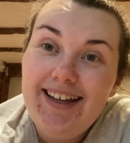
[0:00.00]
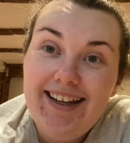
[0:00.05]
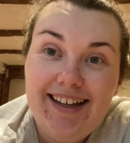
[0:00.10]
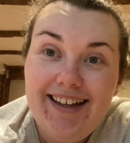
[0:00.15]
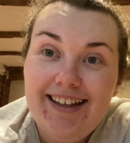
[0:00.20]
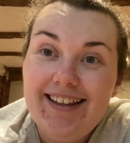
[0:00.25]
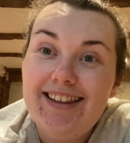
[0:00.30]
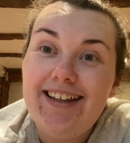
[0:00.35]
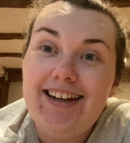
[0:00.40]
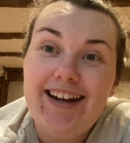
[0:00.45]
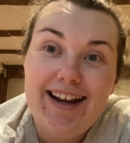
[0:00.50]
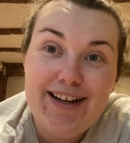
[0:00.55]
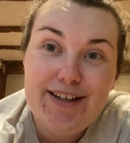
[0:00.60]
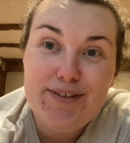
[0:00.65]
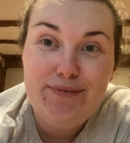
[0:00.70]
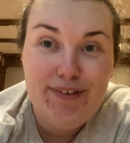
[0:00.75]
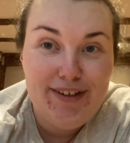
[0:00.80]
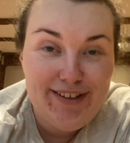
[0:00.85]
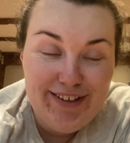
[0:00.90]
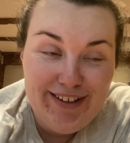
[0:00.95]
in the next
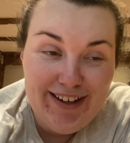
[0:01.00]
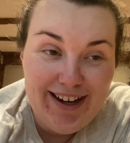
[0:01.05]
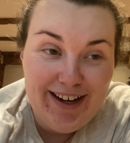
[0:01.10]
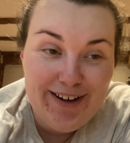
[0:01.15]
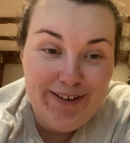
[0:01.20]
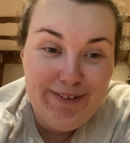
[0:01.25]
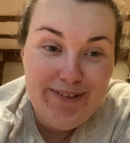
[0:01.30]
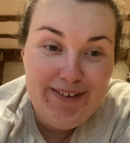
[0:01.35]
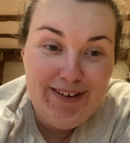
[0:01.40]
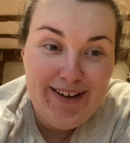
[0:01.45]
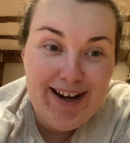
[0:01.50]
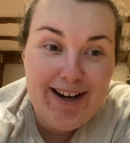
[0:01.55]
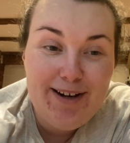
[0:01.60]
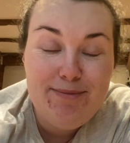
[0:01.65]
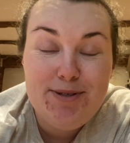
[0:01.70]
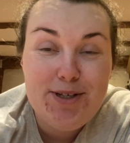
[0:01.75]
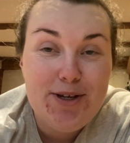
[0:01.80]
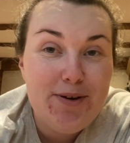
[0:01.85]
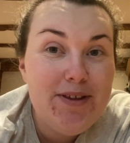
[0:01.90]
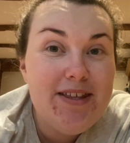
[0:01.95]
video. I'm
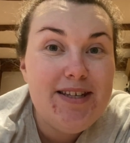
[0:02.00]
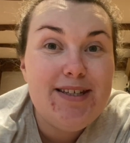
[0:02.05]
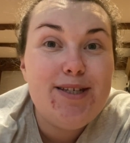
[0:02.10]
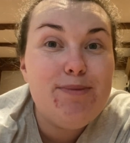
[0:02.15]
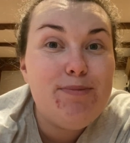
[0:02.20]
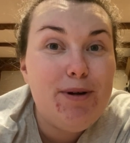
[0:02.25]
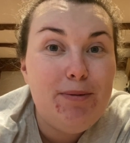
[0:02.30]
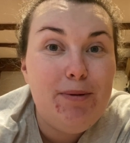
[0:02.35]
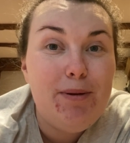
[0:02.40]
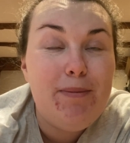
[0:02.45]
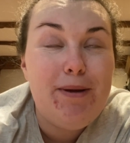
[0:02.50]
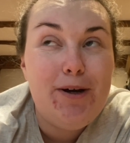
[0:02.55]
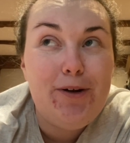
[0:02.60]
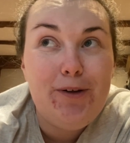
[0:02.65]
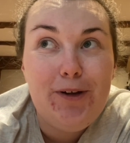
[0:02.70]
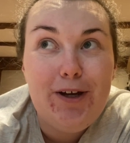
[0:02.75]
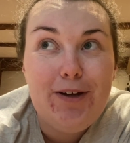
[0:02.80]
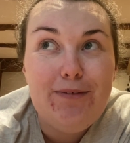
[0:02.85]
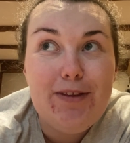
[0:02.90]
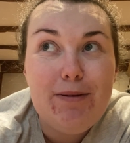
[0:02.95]
sorry this has probably been
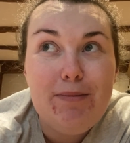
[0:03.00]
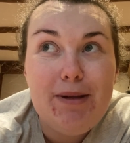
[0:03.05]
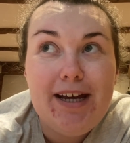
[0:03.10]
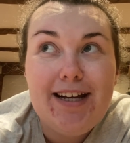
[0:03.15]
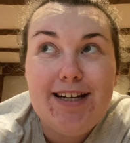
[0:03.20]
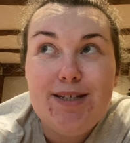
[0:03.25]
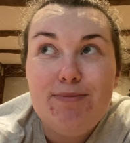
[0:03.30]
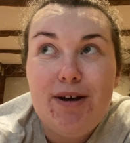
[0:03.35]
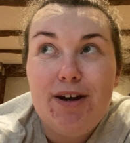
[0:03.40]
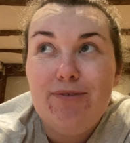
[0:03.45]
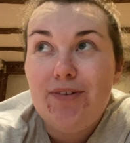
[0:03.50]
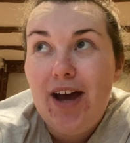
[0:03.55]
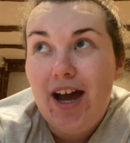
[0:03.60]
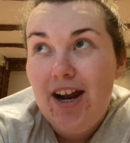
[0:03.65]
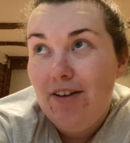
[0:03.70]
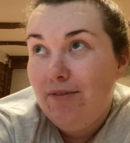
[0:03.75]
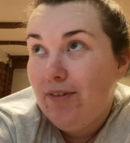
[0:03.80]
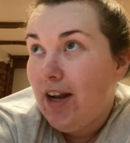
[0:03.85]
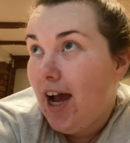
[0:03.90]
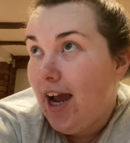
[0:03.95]
all over the place, but I've kind
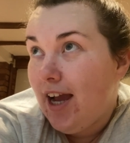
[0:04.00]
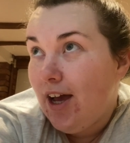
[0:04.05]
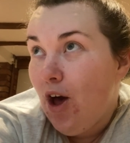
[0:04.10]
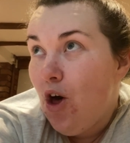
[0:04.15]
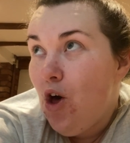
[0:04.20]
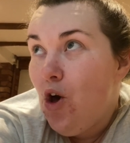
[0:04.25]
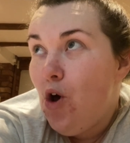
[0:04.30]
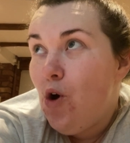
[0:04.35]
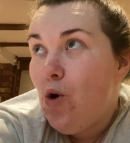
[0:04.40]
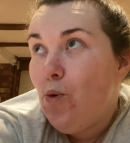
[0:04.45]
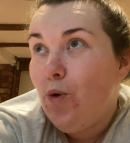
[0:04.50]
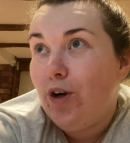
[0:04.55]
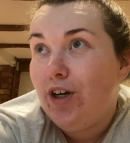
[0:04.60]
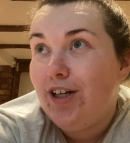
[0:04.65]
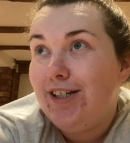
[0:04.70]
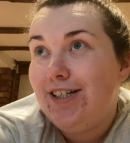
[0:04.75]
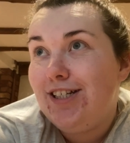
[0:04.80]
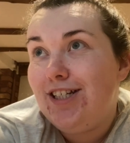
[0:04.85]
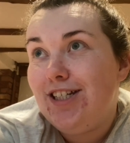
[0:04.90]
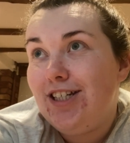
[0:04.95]
of like
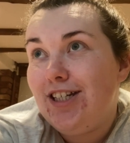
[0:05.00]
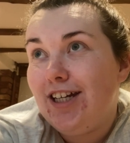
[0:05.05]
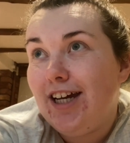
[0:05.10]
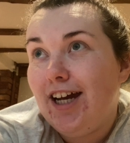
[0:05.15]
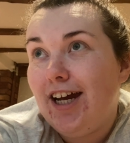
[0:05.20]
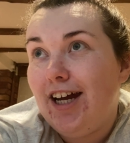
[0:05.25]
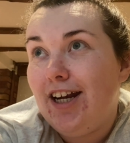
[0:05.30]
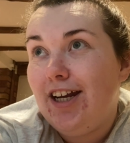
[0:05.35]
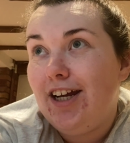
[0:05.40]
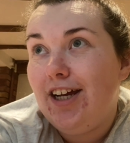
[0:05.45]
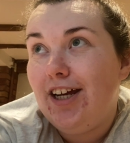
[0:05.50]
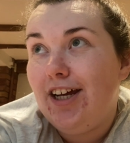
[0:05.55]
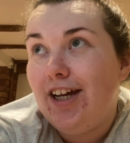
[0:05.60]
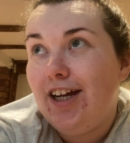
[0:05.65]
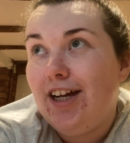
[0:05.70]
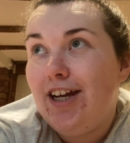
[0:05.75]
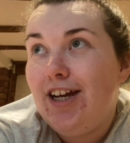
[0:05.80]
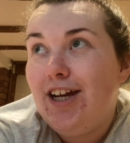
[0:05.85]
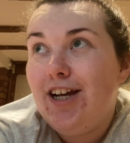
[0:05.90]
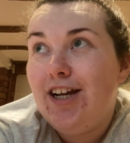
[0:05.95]
wanted to kind
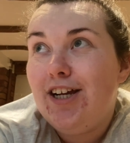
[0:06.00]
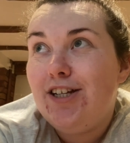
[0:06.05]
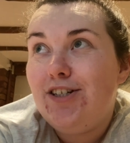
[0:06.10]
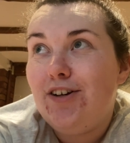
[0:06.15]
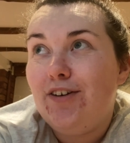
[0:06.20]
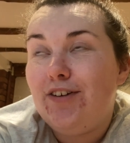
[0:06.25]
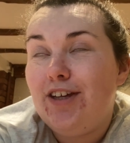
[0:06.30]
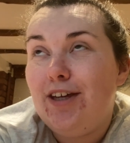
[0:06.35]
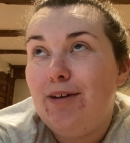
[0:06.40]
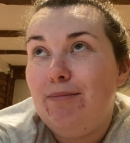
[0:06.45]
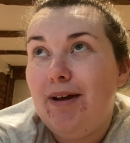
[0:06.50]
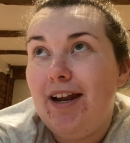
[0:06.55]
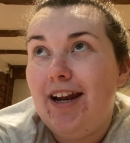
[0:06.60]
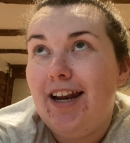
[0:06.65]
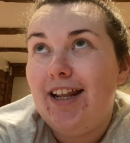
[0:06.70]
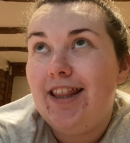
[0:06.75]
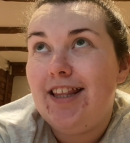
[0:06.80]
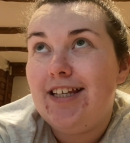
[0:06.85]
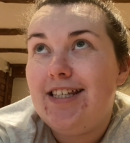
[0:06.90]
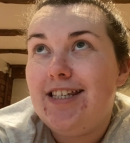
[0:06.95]
of
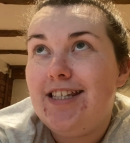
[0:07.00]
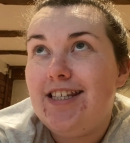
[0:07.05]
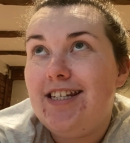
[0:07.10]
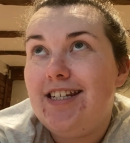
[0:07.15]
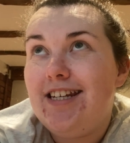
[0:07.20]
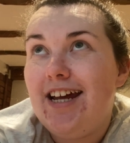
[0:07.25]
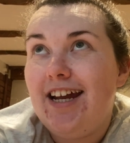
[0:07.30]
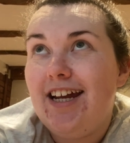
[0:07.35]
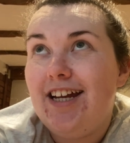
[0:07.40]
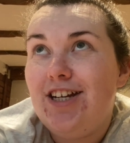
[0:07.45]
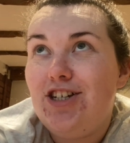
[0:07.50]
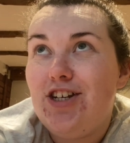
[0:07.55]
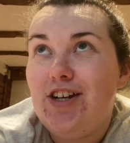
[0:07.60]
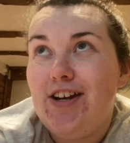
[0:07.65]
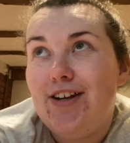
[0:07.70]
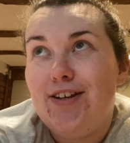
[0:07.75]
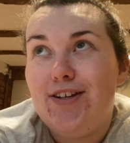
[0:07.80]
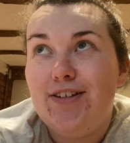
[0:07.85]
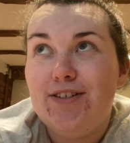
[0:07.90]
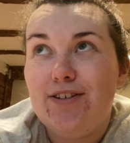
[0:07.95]
document the
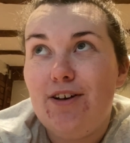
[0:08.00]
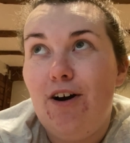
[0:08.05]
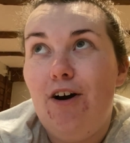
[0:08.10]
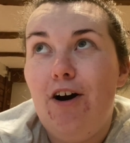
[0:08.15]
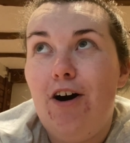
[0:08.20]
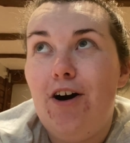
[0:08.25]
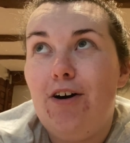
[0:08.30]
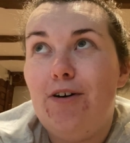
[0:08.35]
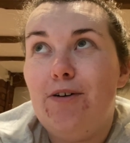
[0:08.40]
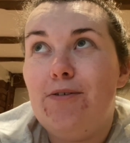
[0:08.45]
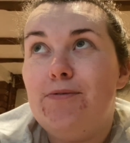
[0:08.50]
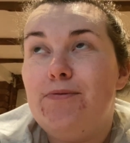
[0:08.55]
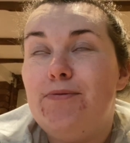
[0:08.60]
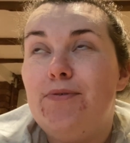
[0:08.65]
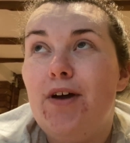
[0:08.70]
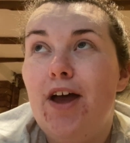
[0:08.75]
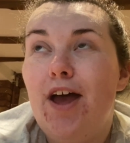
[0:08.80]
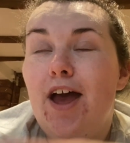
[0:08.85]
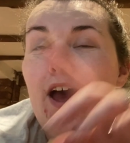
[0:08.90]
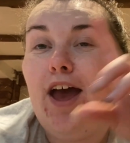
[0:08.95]
stages of
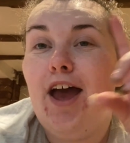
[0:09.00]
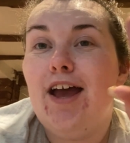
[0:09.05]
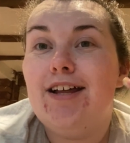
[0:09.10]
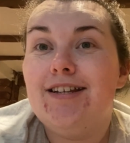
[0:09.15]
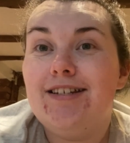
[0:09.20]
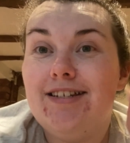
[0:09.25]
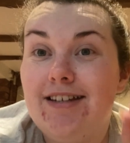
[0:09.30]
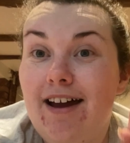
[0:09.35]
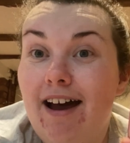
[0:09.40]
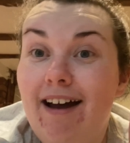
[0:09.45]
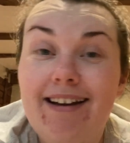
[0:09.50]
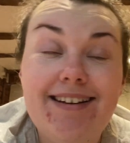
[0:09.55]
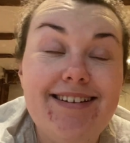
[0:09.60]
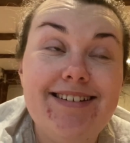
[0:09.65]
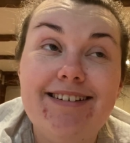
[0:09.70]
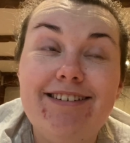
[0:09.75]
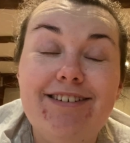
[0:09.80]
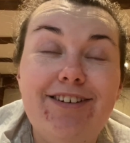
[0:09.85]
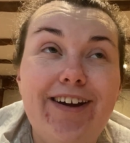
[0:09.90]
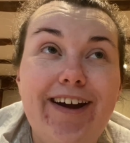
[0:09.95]

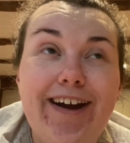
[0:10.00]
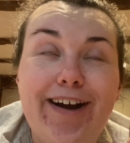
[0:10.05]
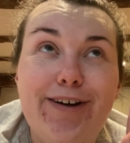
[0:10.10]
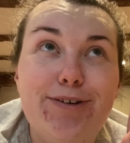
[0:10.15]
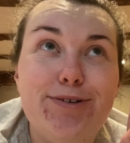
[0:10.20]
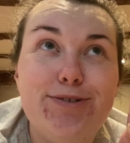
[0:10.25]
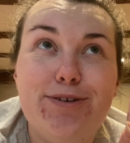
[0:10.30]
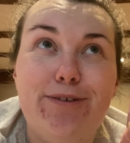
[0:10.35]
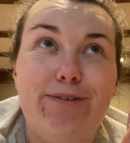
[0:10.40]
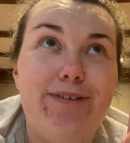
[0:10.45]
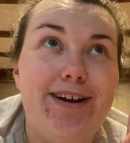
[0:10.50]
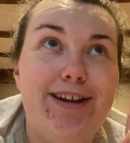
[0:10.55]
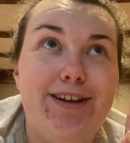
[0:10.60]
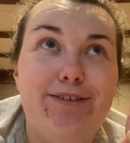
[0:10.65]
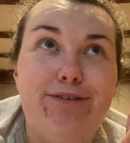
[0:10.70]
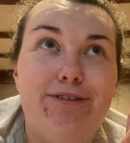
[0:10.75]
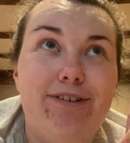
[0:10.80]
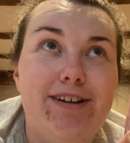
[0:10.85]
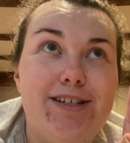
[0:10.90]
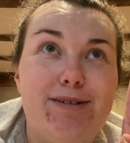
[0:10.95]
tidying your house ready
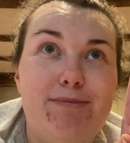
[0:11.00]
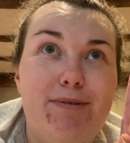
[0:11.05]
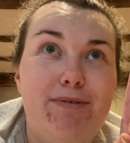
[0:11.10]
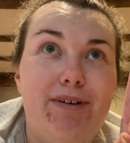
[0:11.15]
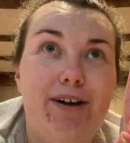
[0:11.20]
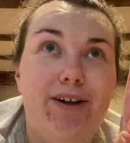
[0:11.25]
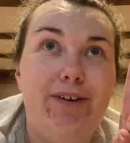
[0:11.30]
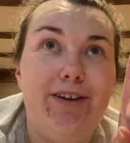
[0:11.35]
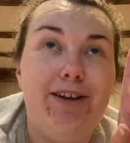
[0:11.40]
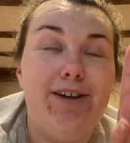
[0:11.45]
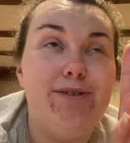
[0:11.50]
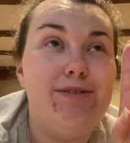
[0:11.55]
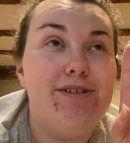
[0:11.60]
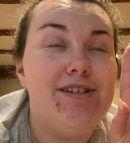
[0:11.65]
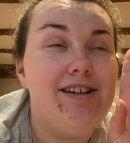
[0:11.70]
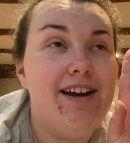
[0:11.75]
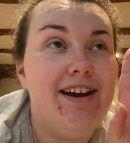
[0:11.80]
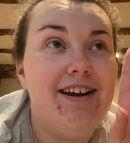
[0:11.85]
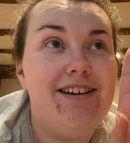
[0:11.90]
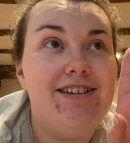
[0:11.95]
for it to be valued,
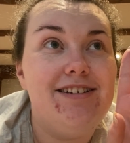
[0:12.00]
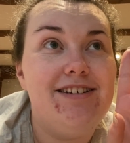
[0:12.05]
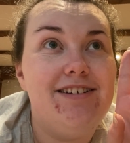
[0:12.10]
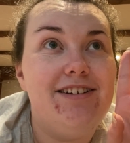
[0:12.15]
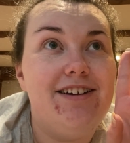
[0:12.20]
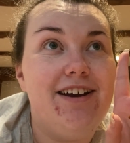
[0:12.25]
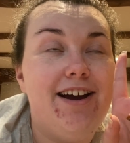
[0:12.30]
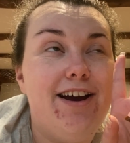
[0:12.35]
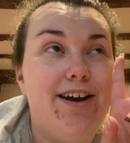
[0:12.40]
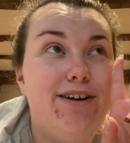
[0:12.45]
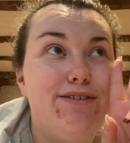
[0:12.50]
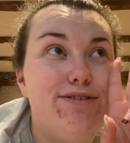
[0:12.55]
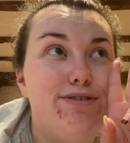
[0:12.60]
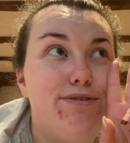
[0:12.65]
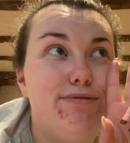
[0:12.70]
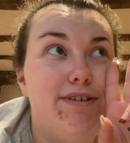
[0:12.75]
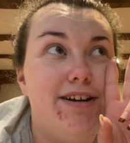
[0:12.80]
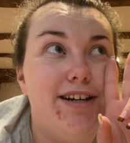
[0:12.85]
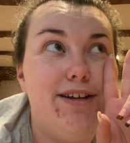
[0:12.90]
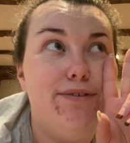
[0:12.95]
tidying your house
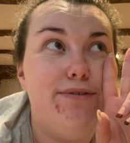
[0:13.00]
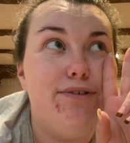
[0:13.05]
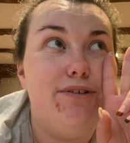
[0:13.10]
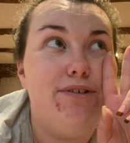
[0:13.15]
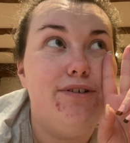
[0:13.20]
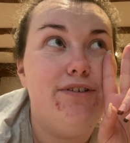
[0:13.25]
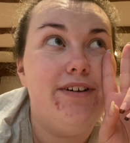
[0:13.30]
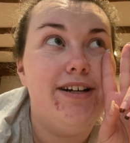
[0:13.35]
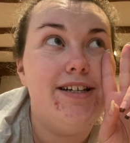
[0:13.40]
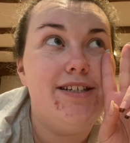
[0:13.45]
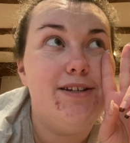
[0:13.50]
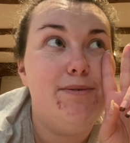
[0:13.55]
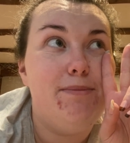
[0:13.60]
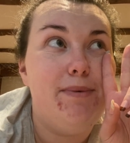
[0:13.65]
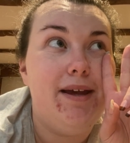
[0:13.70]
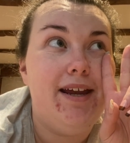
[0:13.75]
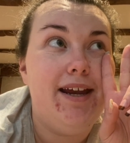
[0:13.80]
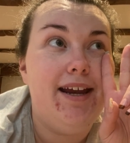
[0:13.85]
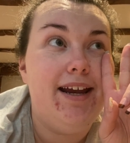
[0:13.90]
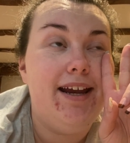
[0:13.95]
ready for it to
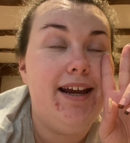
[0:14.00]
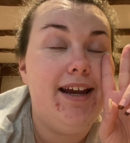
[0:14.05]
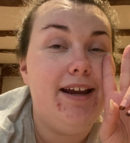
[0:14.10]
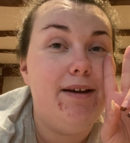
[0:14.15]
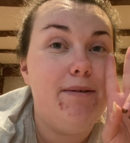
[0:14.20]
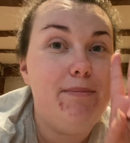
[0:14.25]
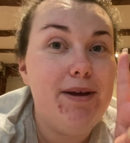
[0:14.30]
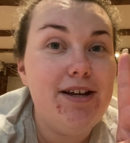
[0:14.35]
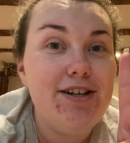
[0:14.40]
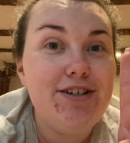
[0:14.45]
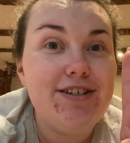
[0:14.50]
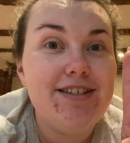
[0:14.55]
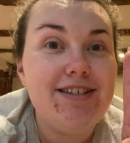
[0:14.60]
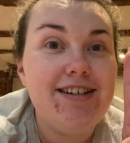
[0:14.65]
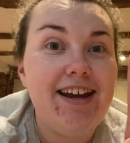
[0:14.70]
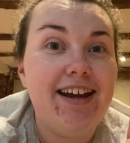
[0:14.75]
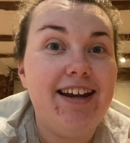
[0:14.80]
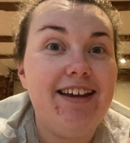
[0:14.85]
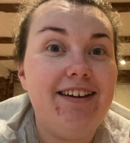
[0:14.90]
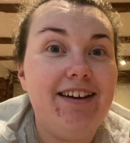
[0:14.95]
be pictures
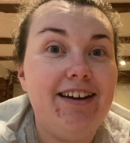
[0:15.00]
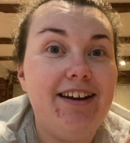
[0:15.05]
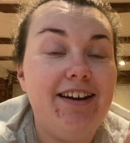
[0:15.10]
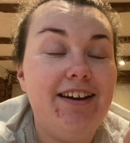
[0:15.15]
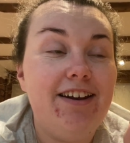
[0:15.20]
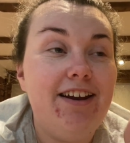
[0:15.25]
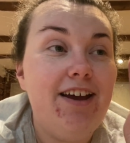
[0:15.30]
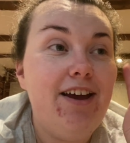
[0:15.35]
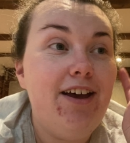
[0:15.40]
taken,